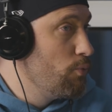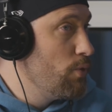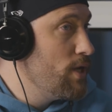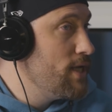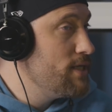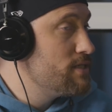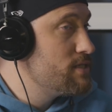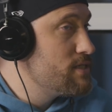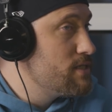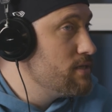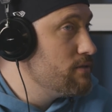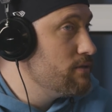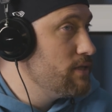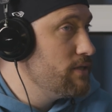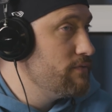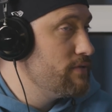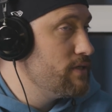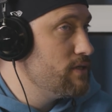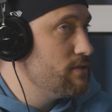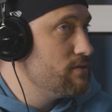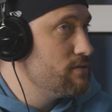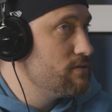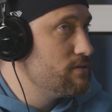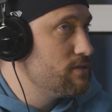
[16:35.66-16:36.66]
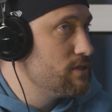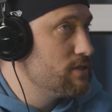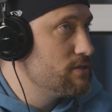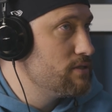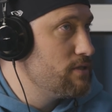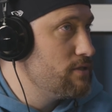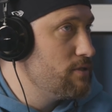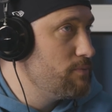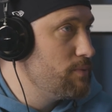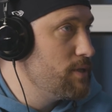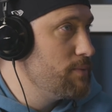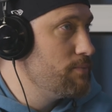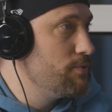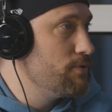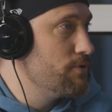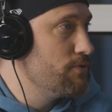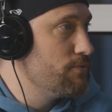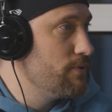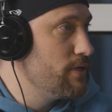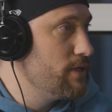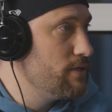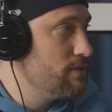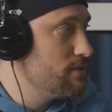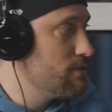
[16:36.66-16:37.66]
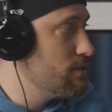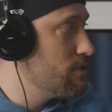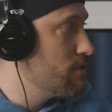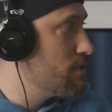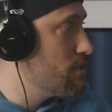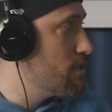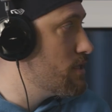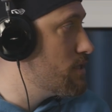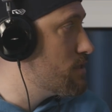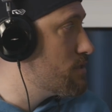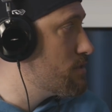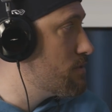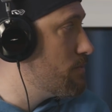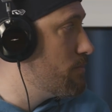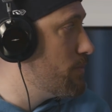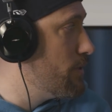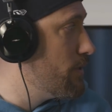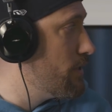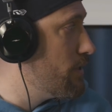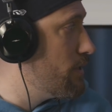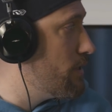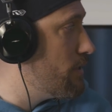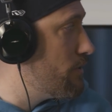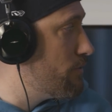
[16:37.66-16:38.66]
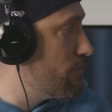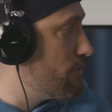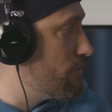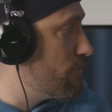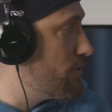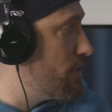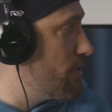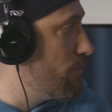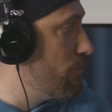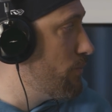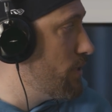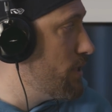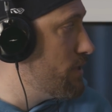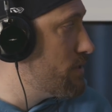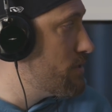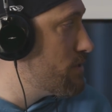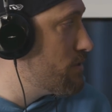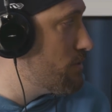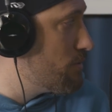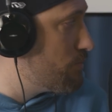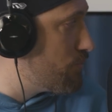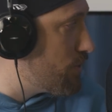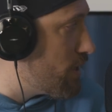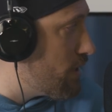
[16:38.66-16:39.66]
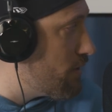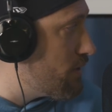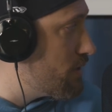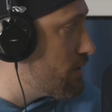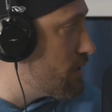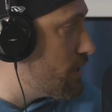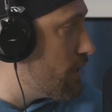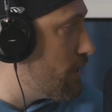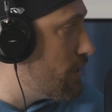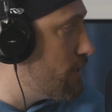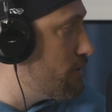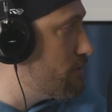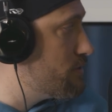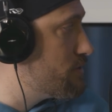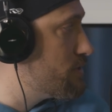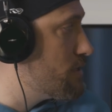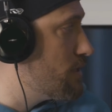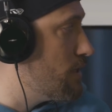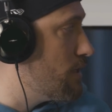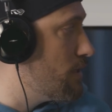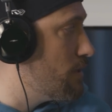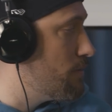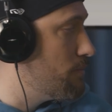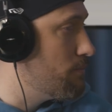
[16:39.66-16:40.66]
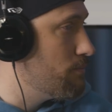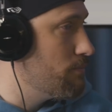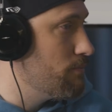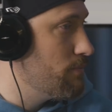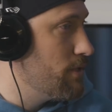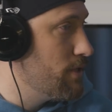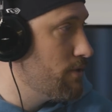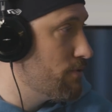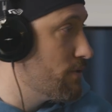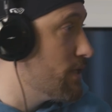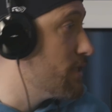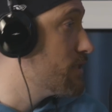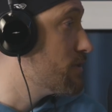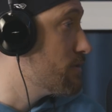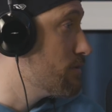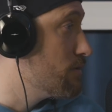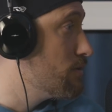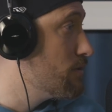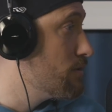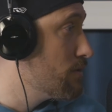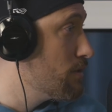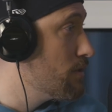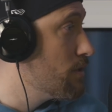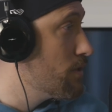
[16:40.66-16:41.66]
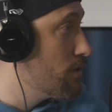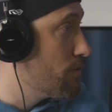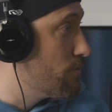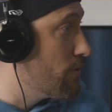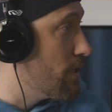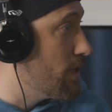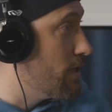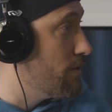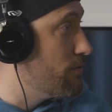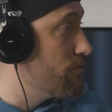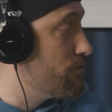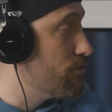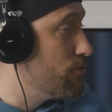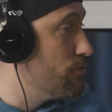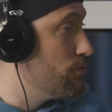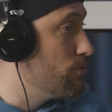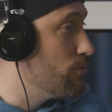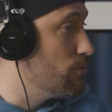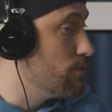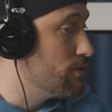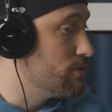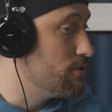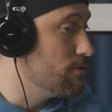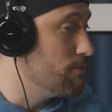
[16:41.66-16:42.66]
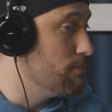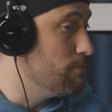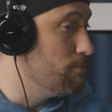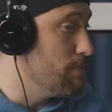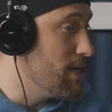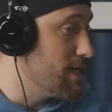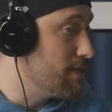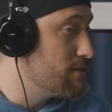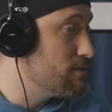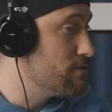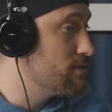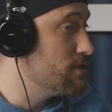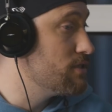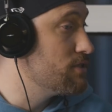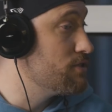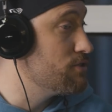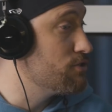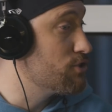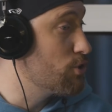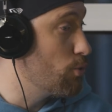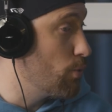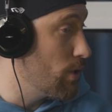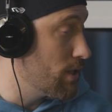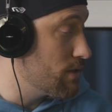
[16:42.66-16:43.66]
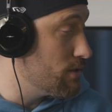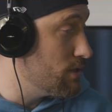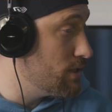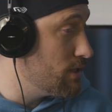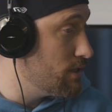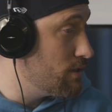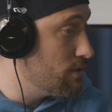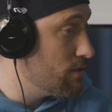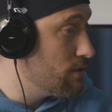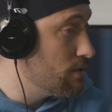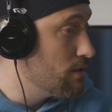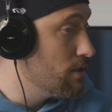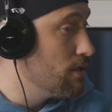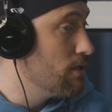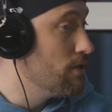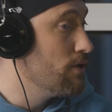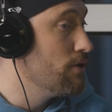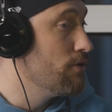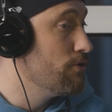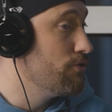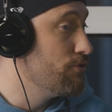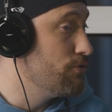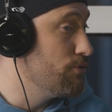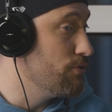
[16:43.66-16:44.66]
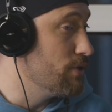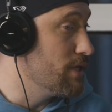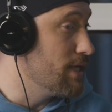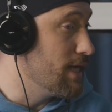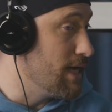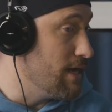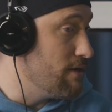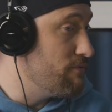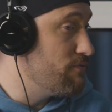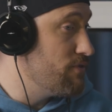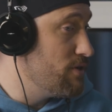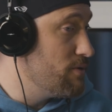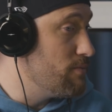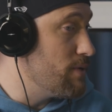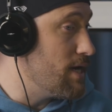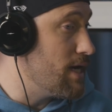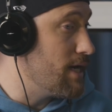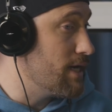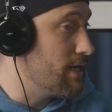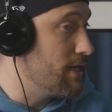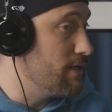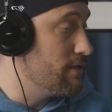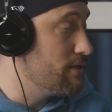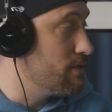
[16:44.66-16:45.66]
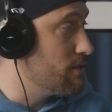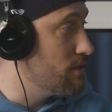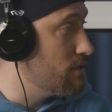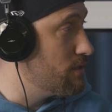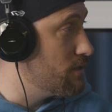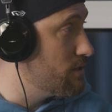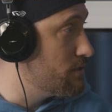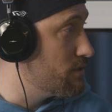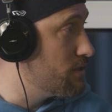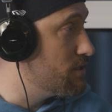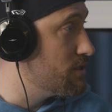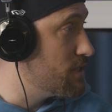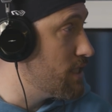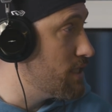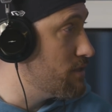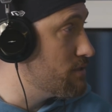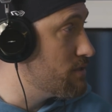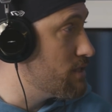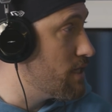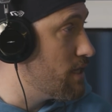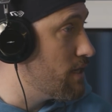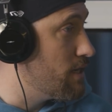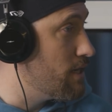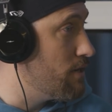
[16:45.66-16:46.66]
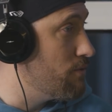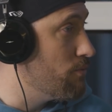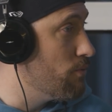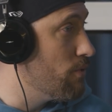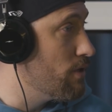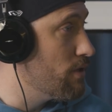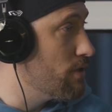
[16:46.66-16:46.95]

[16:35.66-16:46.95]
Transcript: We still, even at 600 people 3 years into this, $1 billion run rate, we still prioritize iteration, right? To make decisions quickly, to get feedback, and to change that. And